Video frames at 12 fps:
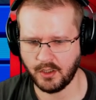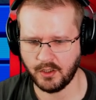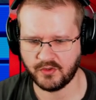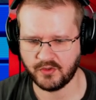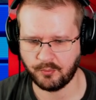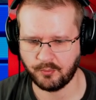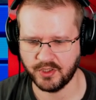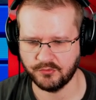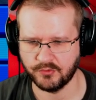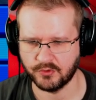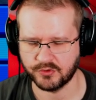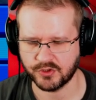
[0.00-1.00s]
It's a
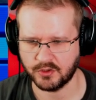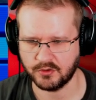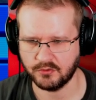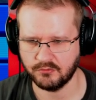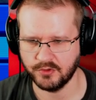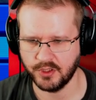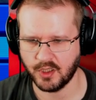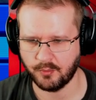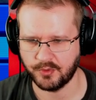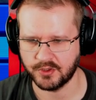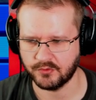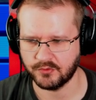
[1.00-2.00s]
pitiful shot, really a
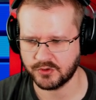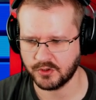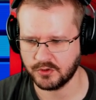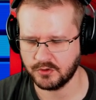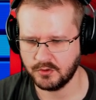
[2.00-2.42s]
pitiful shot.